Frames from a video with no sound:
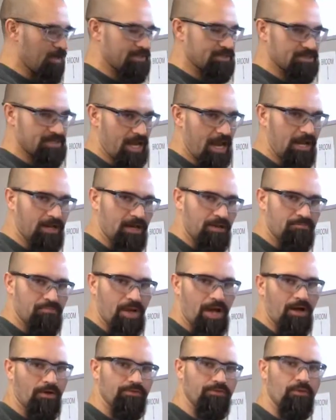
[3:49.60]
sanding
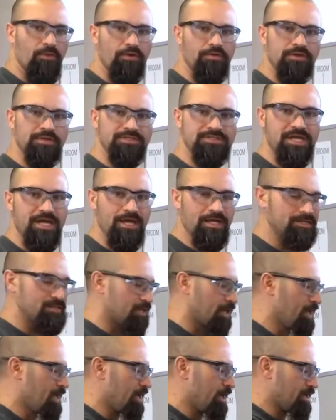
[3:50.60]
belt or the disc
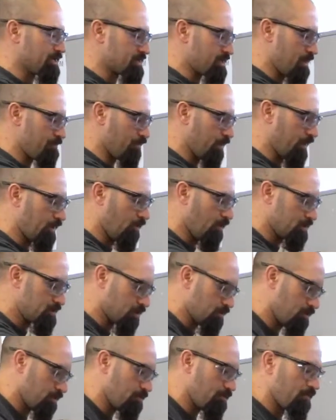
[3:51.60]
is simply going
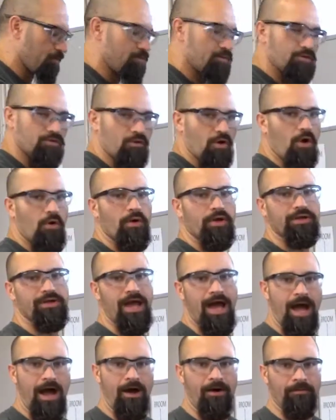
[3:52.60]
to throw it
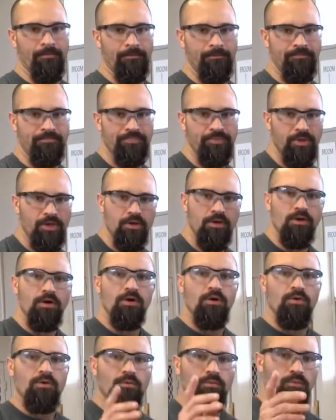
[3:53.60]
down.
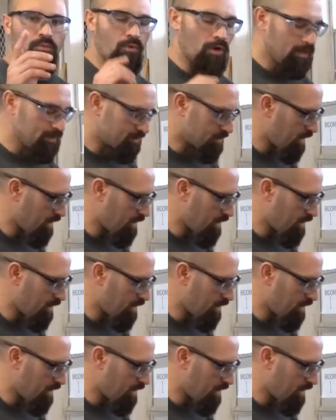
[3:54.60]
Once